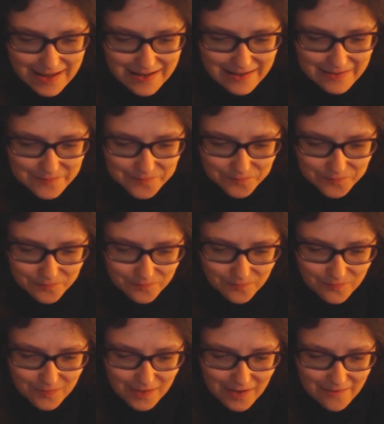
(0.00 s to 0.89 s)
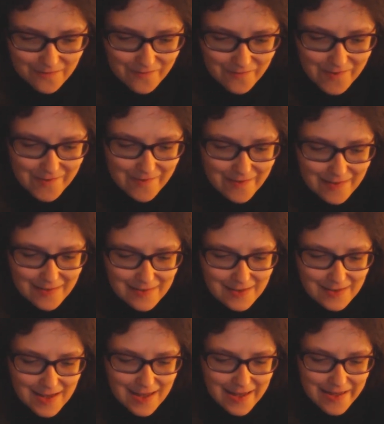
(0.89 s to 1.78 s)
And I thought
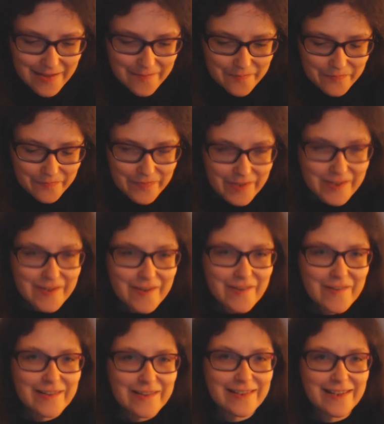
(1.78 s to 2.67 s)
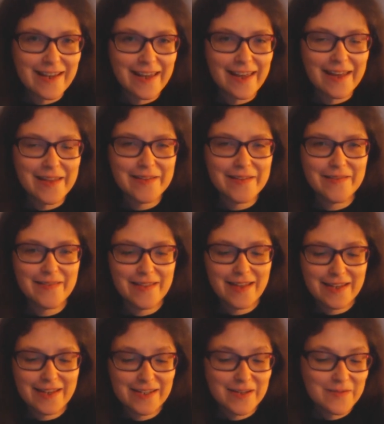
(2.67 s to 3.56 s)
the Doctor,
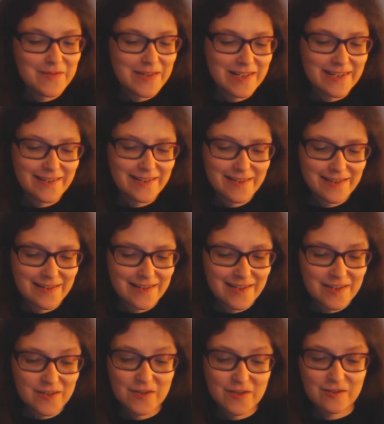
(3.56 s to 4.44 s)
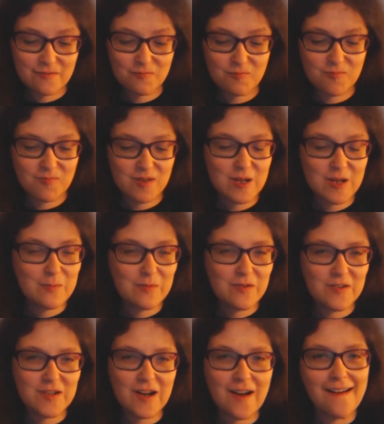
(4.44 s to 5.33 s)
she just
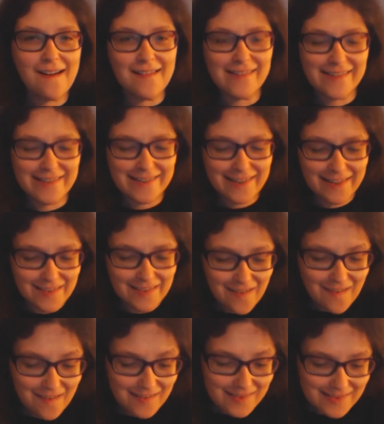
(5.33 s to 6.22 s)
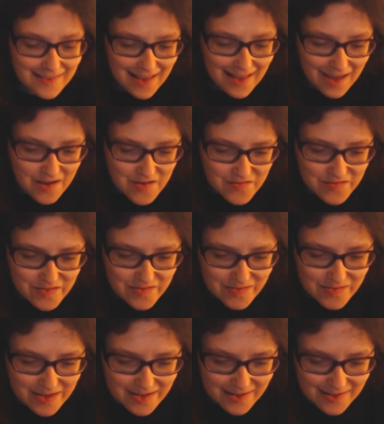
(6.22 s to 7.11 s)
took charge and got
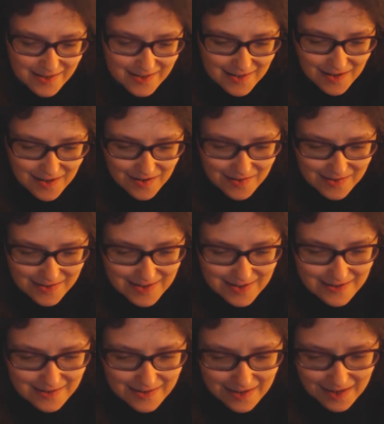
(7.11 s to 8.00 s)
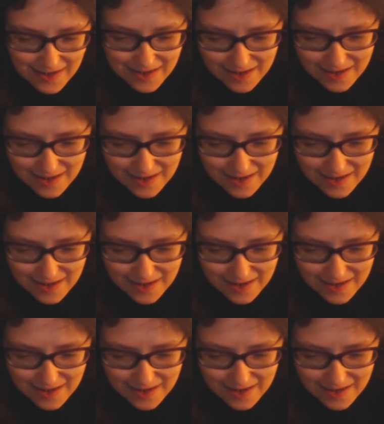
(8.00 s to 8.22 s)
everything started,